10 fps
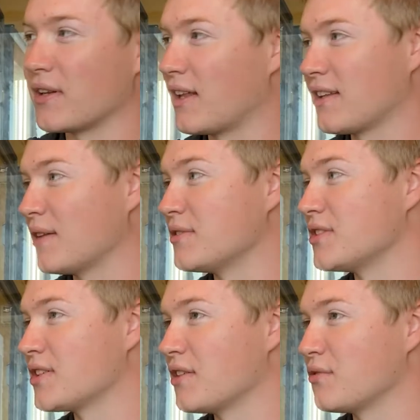lot of times it
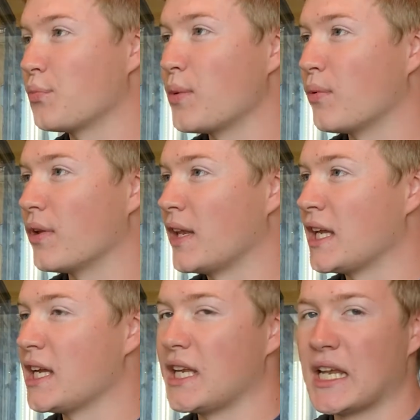just goes with people in
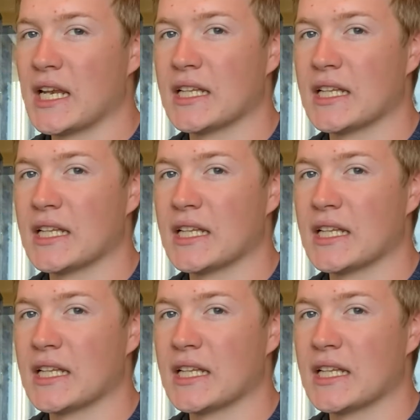need.